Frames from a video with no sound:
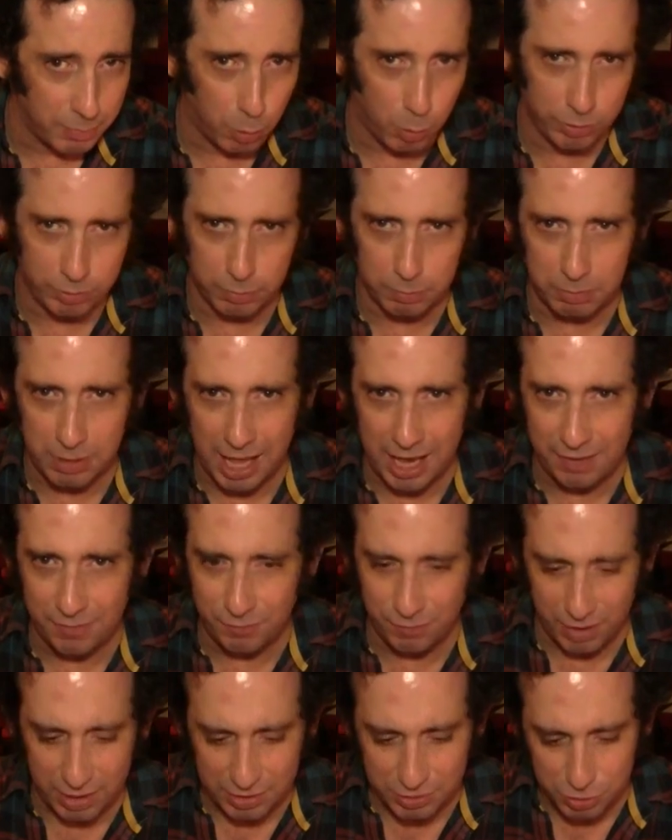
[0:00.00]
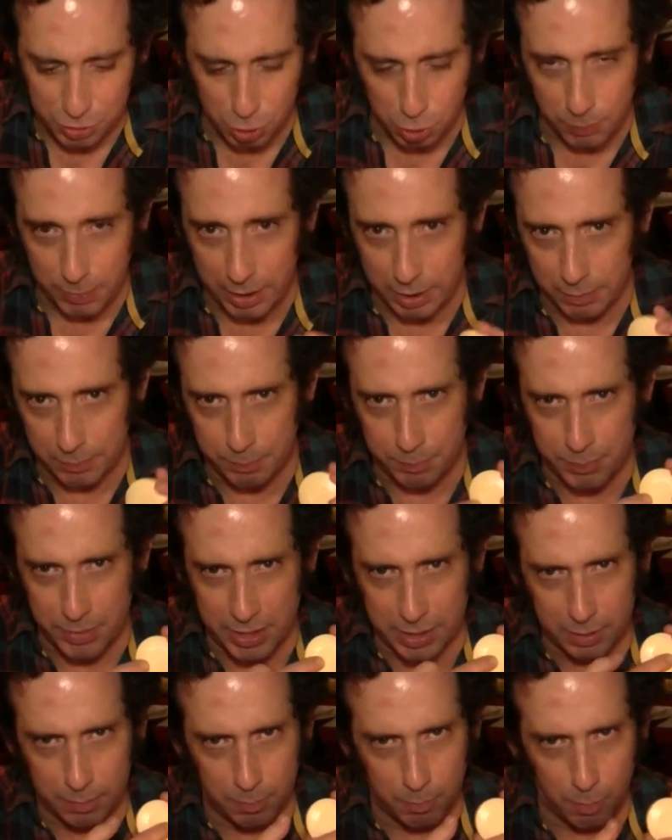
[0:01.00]
because the black face soap had a
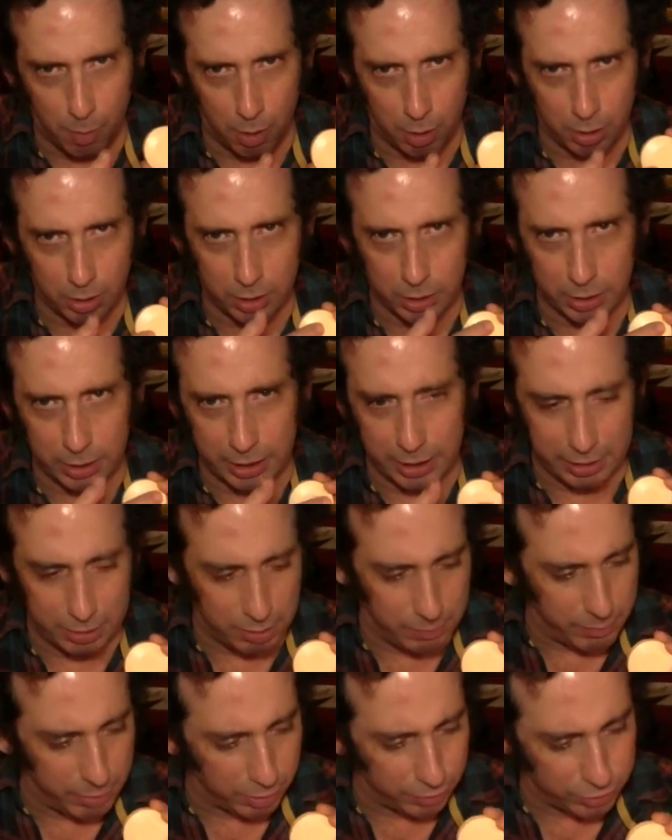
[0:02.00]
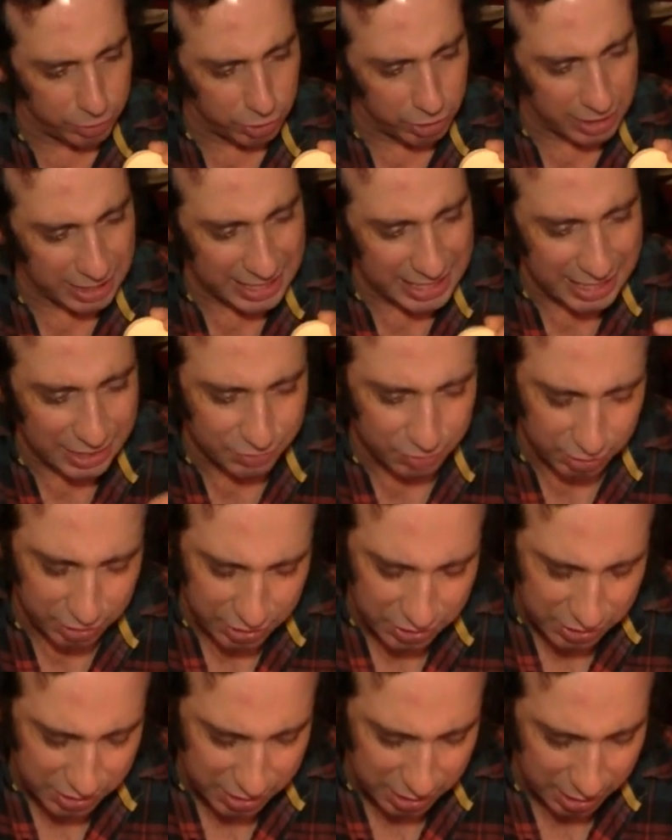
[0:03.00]
big mark in the middle that you could
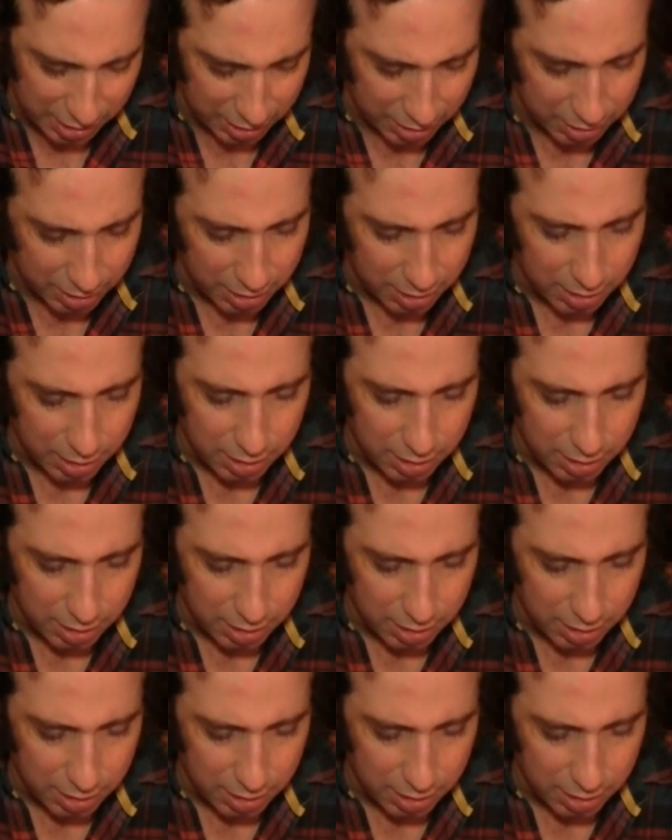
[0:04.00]
easily see.